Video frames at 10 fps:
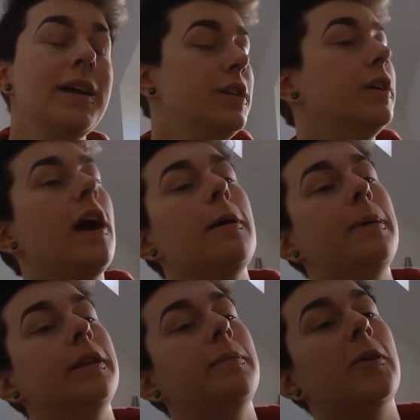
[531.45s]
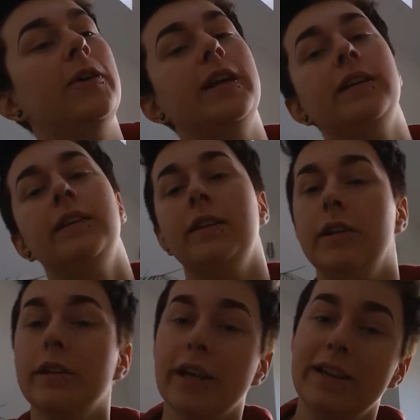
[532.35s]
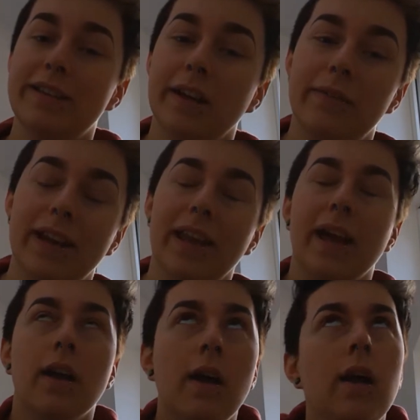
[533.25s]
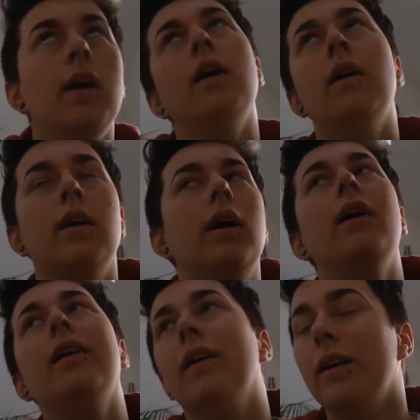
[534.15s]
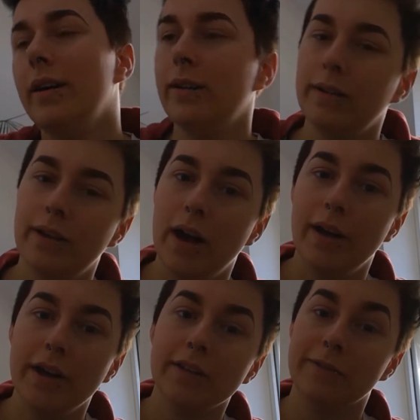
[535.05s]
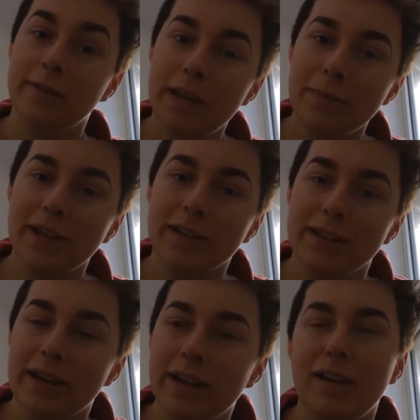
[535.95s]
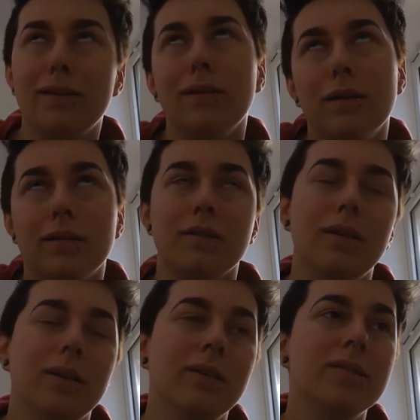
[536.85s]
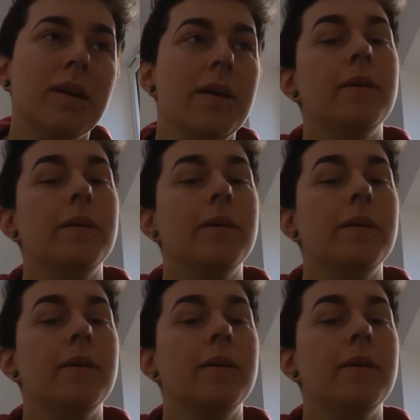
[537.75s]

You get up in the morning, you look at yourself and you're like, ugh, another female day, ugh, gross.